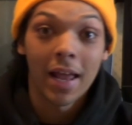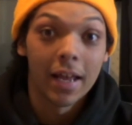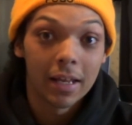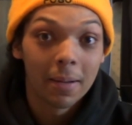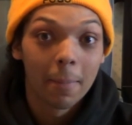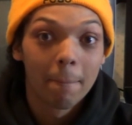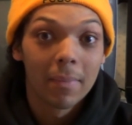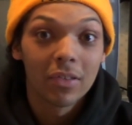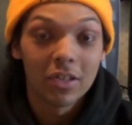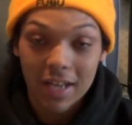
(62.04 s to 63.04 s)
play
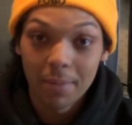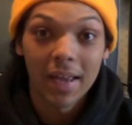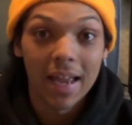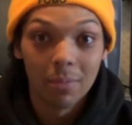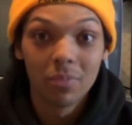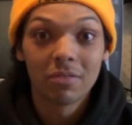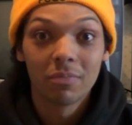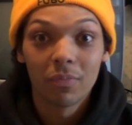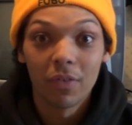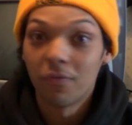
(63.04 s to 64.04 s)
the same games,
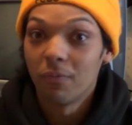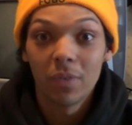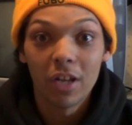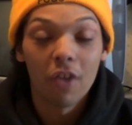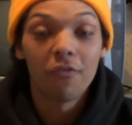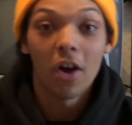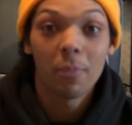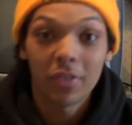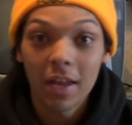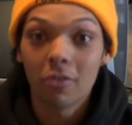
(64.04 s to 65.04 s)

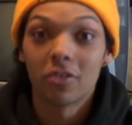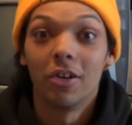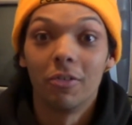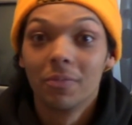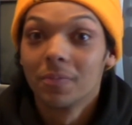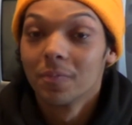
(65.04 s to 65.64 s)
5% or so.